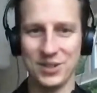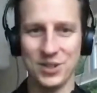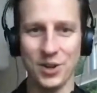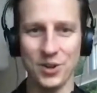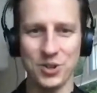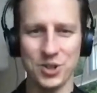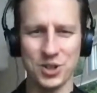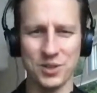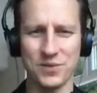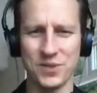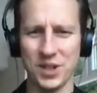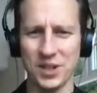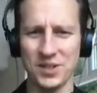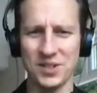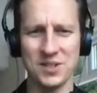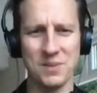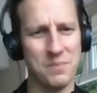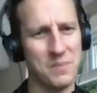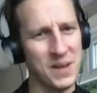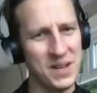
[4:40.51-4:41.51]
Dodgers have
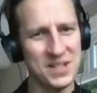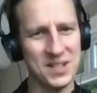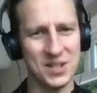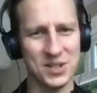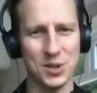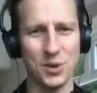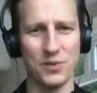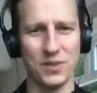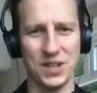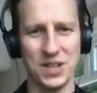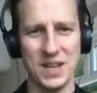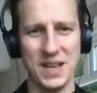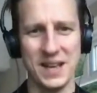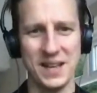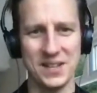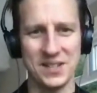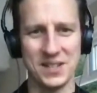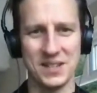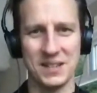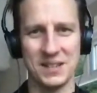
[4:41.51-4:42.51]
done some business over the years,